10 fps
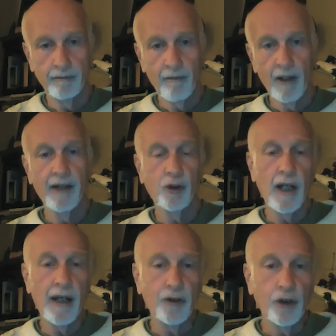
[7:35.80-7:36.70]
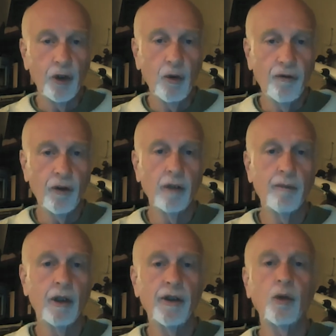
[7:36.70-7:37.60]
Right, so we have two full
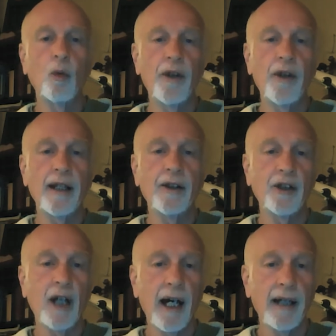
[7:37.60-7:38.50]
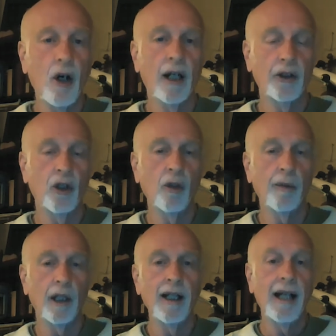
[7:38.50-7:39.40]
moons within inside
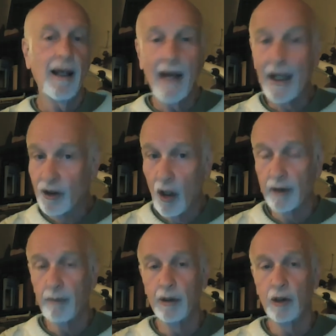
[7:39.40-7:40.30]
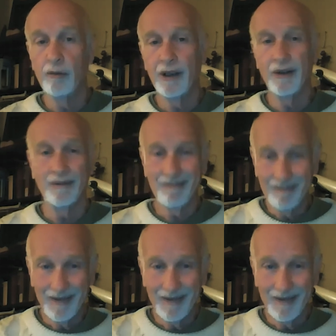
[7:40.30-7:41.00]
October, and that's called a blue moon.